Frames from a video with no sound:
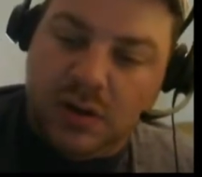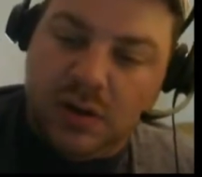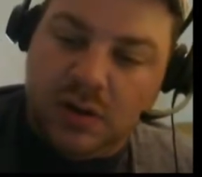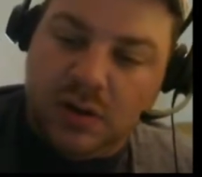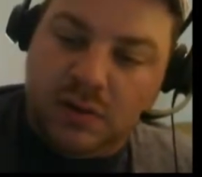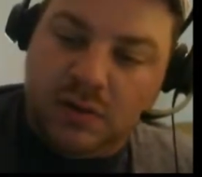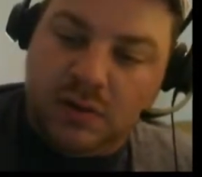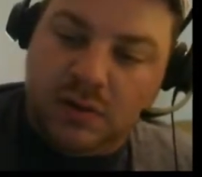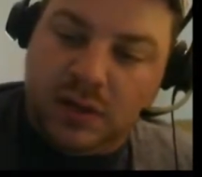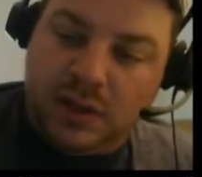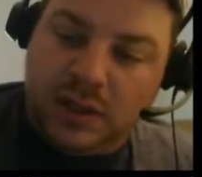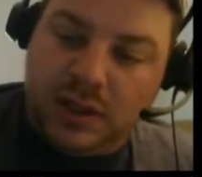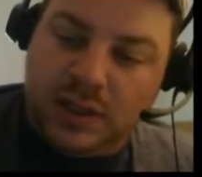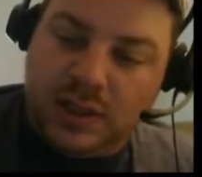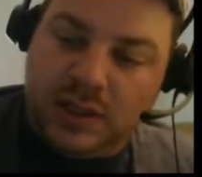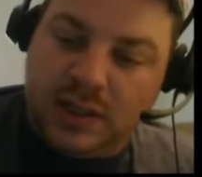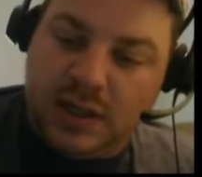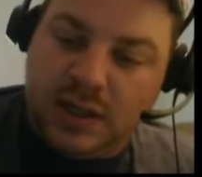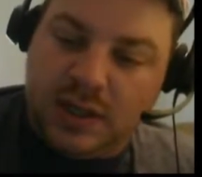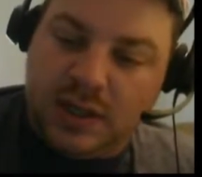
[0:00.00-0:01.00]
we're going to
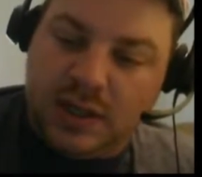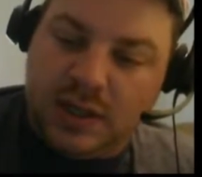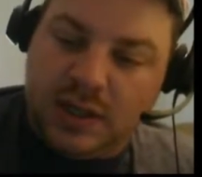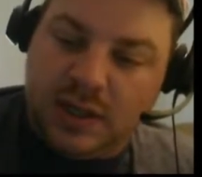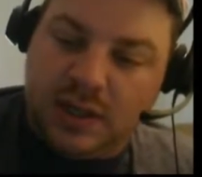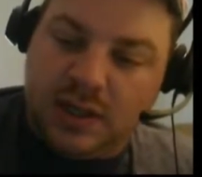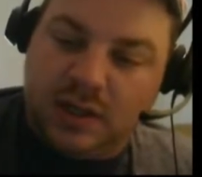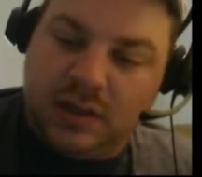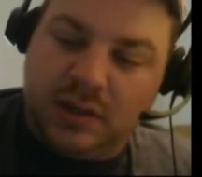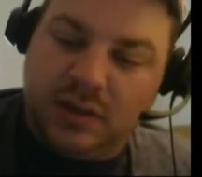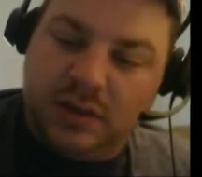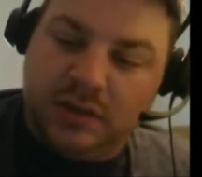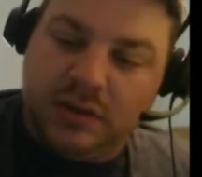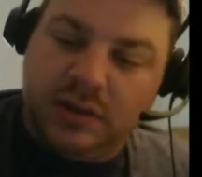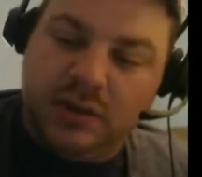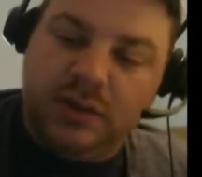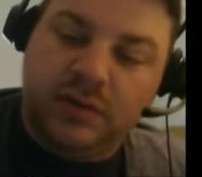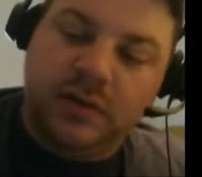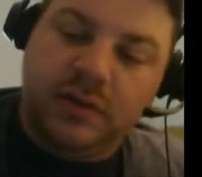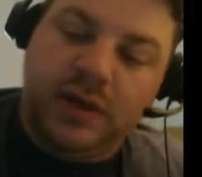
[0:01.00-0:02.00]
set it as low as
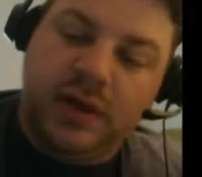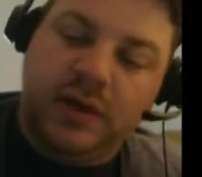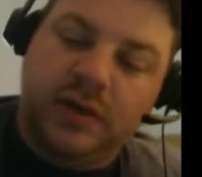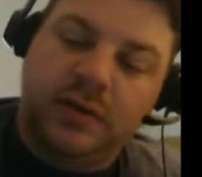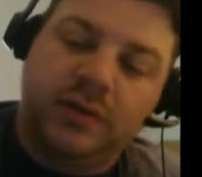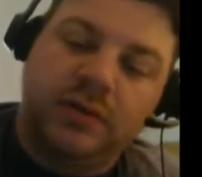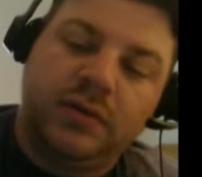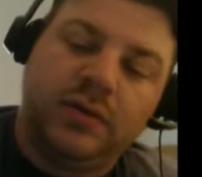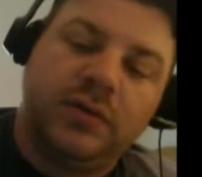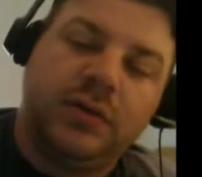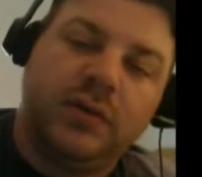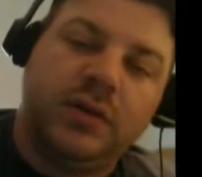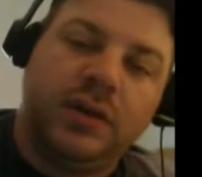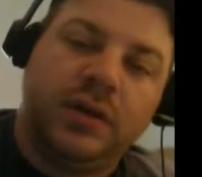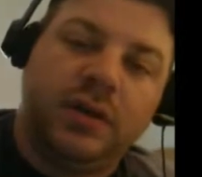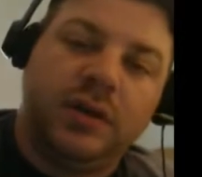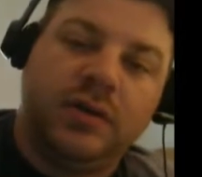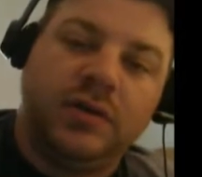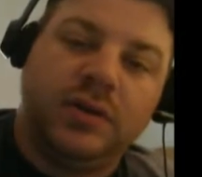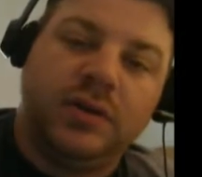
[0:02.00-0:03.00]
it'll go. And it
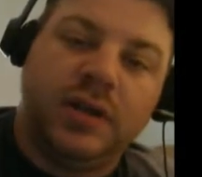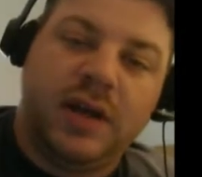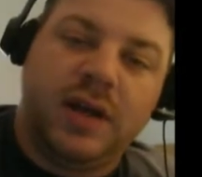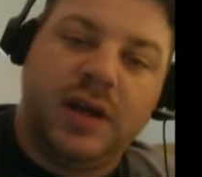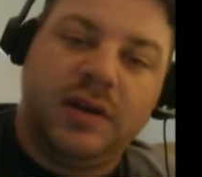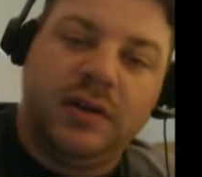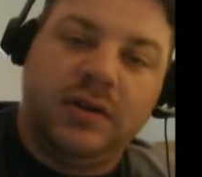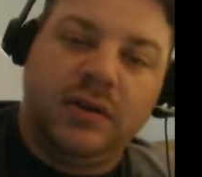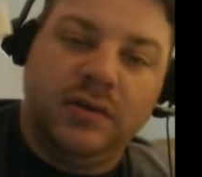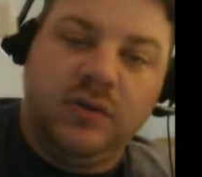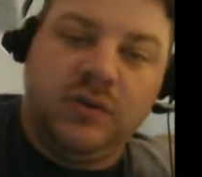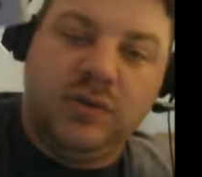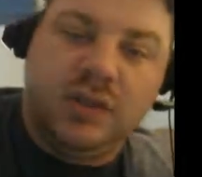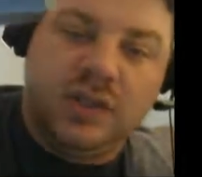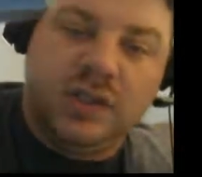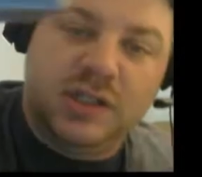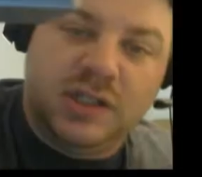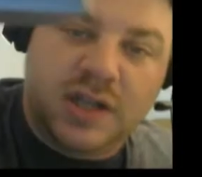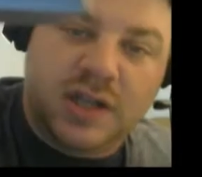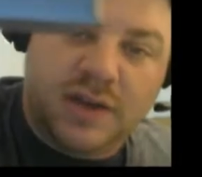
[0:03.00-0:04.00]
goes down to
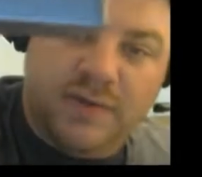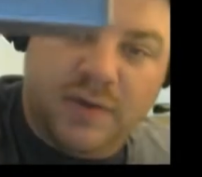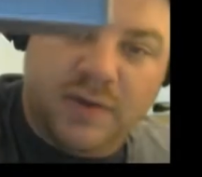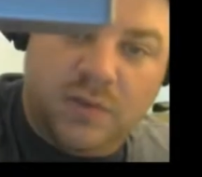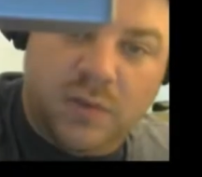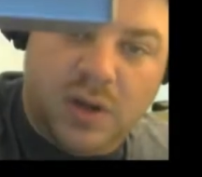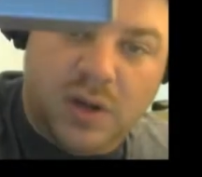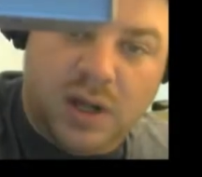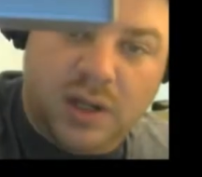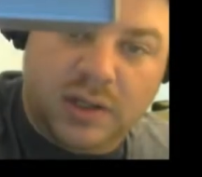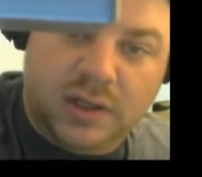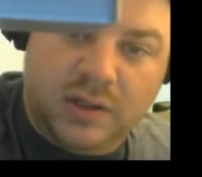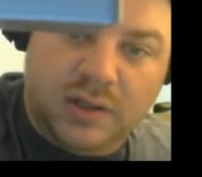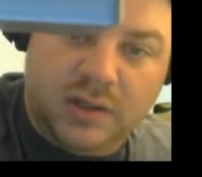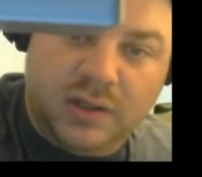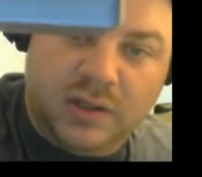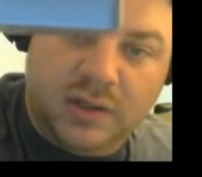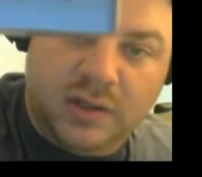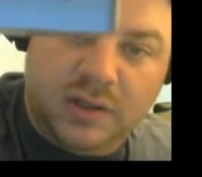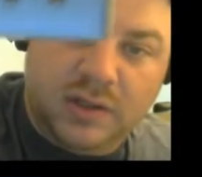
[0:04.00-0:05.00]
7 watts.
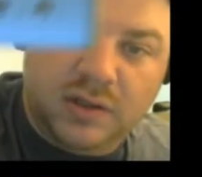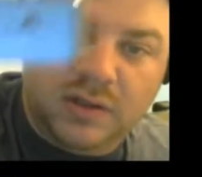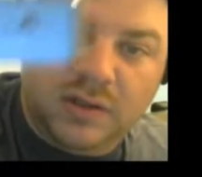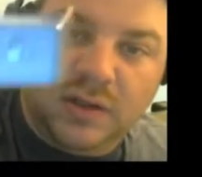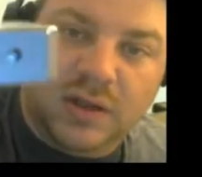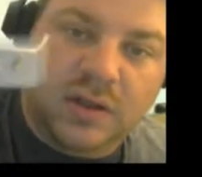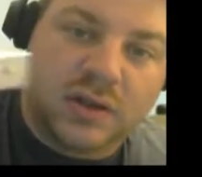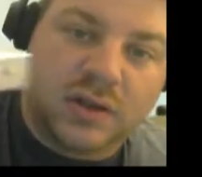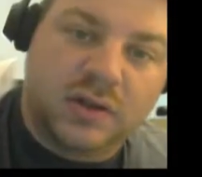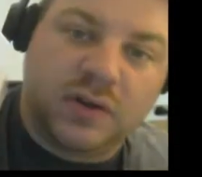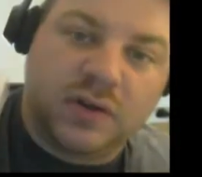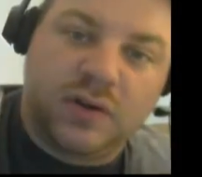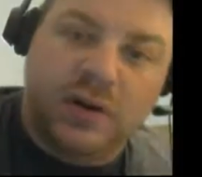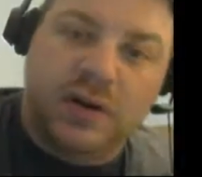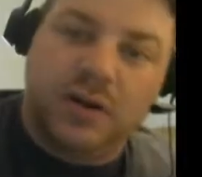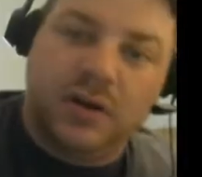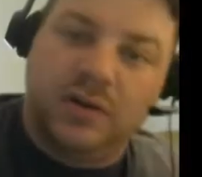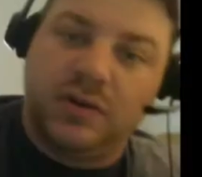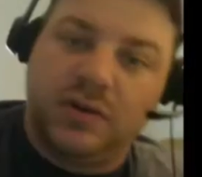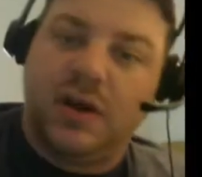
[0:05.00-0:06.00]
And the screen
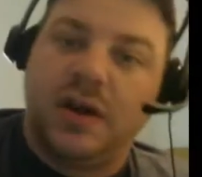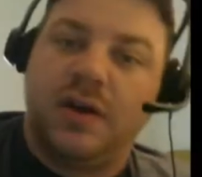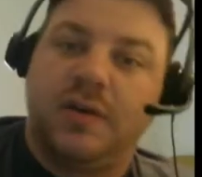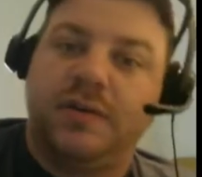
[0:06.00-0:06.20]
goes out.